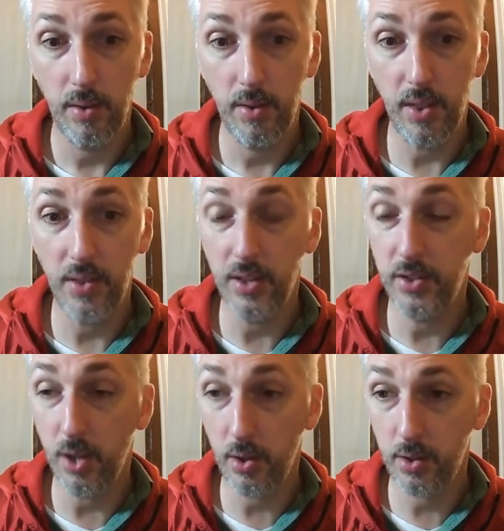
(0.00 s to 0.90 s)
than the
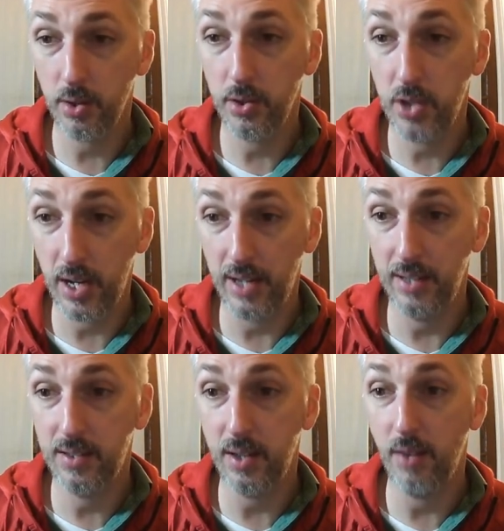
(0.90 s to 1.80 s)
darker
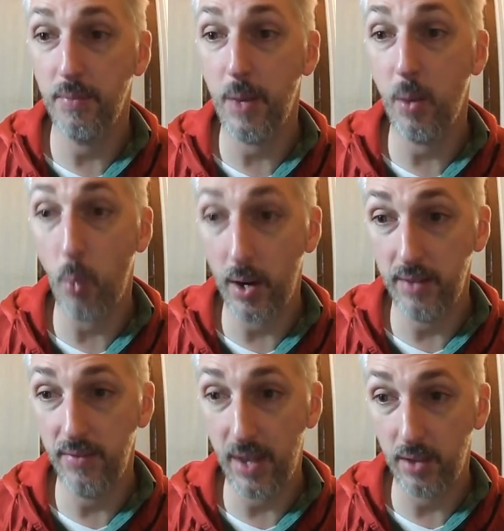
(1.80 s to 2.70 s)
shades of my white
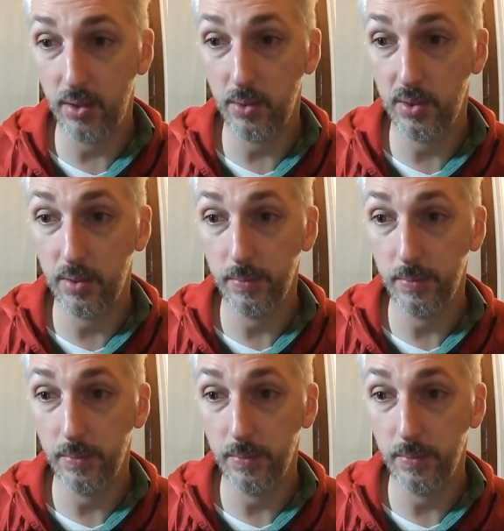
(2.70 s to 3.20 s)
values